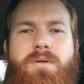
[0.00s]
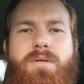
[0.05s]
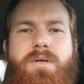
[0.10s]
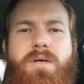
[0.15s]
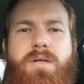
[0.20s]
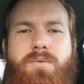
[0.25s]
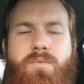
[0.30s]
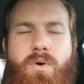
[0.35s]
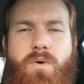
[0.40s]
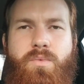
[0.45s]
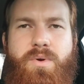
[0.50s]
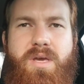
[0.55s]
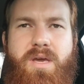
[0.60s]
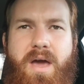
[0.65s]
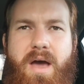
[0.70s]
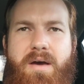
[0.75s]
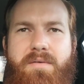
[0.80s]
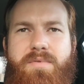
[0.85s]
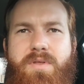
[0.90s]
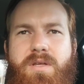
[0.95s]
in what we
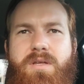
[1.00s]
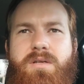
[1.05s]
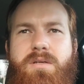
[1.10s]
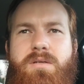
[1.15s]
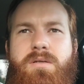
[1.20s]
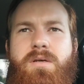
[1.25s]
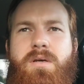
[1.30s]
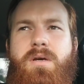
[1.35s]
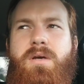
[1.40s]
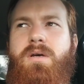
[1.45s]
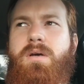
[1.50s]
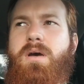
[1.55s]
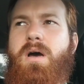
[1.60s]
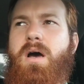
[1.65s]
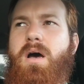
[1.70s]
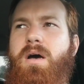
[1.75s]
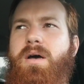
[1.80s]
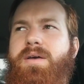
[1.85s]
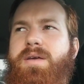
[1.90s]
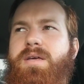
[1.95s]
have than
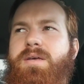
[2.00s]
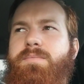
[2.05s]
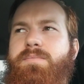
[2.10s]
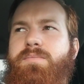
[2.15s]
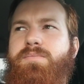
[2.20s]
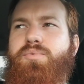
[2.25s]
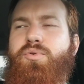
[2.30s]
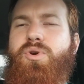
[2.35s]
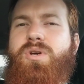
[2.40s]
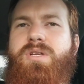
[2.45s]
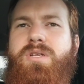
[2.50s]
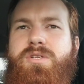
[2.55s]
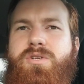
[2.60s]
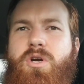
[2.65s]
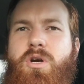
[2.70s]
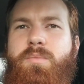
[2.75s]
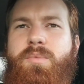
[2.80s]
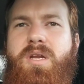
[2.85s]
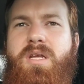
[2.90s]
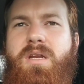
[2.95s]
uh, Him
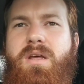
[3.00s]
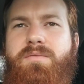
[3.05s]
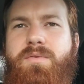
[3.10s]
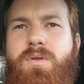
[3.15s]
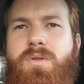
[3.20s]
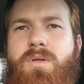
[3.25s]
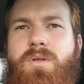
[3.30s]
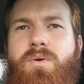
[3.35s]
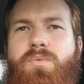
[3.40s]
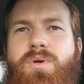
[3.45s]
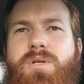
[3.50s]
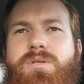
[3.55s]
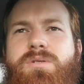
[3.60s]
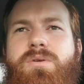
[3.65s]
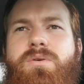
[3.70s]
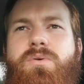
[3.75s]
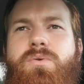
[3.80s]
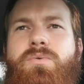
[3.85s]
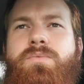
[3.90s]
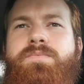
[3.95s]
predetermining everything that we
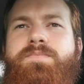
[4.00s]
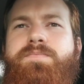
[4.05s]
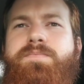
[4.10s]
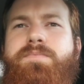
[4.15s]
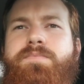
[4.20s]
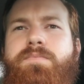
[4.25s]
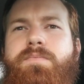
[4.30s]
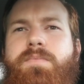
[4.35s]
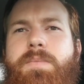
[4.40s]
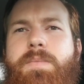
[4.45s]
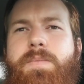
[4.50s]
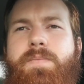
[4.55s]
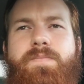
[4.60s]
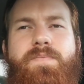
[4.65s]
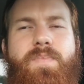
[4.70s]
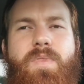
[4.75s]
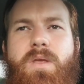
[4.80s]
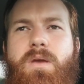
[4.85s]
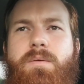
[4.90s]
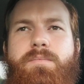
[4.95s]
do.
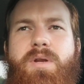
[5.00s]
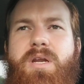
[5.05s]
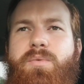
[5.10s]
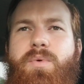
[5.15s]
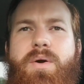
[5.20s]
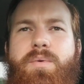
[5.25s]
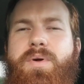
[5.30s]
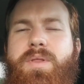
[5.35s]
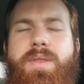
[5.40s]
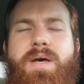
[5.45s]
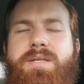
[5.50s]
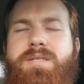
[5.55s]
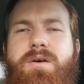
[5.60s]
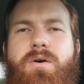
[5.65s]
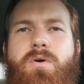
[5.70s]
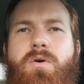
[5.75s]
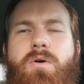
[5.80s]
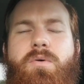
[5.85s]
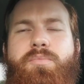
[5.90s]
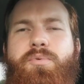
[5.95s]
But anyway, we, that's a
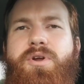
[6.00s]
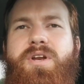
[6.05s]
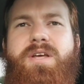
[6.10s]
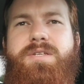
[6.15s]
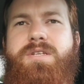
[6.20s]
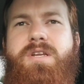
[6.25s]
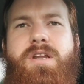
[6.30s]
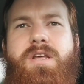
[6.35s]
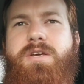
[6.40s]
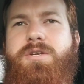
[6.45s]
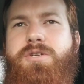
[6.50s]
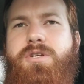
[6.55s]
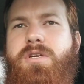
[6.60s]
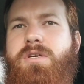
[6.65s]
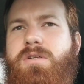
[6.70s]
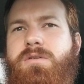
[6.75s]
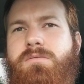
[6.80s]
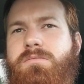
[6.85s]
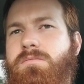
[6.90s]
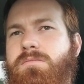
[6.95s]
whole
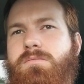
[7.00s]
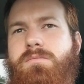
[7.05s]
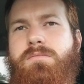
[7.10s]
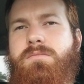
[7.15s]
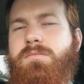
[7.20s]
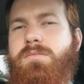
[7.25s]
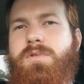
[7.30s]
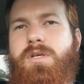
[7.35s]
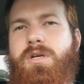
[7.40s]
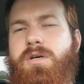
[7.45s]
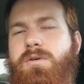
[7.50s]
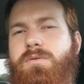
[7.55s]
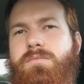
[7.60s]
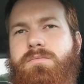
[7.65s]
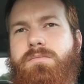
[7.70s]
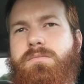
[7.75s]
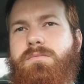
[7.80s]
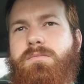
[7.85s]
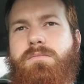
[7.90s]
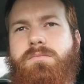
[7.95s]
predestination, you know,
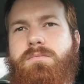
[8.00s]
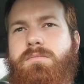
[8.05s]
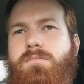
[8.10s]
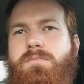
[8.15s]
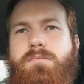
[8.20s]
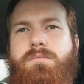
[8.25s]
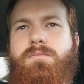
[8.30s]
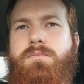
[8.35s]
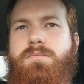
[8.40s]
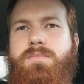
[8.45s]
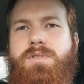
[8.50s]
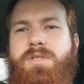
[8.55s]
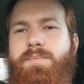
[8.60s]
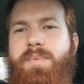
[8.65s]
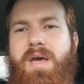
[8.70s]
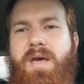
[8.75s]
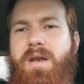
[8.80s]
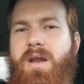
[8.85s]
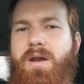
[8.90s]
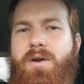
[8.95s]

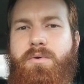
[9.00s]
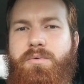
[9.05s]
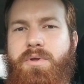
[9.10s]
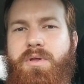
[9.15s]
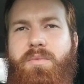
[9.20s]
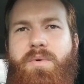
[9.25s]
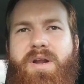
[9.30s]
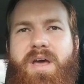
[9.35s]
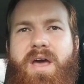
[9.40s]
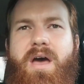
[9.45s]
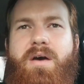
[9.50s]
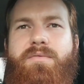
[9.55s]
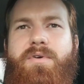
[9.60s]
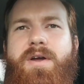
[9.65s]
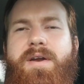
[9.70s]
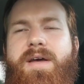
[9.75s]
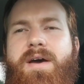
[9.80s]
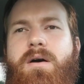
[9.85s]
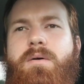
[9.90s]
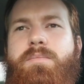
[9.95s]
debate I don't really want to have
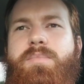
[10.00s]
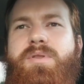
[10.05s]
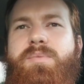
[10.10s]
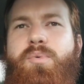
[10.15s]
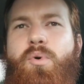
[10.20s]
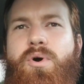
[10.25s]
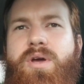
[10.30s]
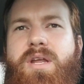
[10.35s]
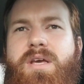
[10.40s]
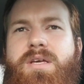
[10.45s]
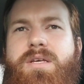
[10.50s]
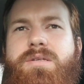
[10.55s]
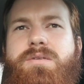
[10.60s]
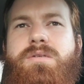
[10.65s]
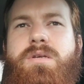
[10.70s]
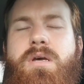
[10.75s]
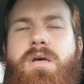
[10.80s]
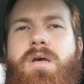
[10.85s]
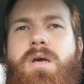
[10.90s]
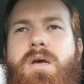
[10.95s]
right now. But the point is,
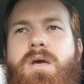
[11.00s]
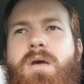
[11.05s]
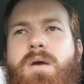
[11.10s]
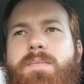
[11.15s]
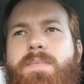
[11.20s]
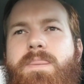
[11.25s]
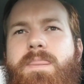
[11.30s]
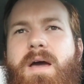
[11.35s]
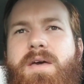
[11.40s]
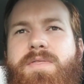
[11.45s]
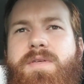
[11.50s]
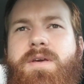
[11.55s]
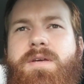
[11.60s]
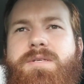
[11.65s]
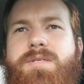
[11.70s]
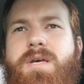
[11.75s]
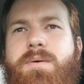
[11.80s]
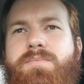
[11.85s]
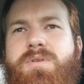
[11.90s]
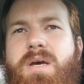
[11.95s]
I think
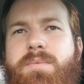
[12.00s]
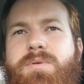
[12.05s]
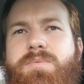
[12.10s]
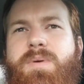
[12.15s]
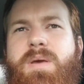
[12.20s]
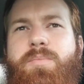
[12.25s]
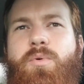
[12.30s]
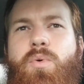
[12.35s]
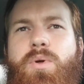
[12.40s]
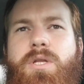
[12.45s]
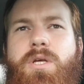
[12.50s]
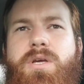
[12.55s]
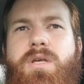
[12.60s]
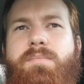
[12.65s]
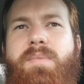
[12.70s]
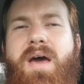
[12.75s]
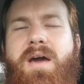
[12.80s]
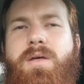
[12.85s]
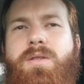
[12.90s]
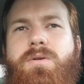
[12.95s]
sometimes people, when looking
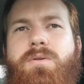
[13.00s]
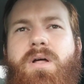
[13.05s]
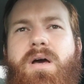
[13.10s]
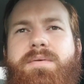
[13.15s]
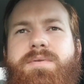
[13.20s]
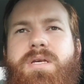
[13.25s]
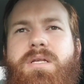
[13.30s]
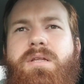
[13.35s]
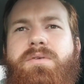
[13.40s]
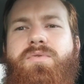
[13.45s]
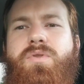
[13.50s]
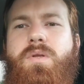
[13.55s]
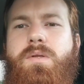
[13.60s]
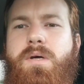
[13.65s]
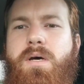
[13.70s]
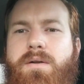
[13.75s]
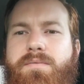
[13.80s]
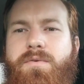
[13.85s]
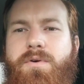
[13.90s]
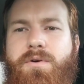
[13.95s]
back in their lives, they live with a
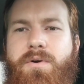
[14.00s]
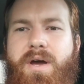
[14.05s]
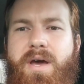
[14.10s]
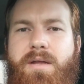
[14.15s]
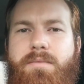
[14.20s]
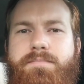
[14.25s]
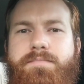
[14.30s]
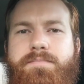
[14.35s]
lot of regret,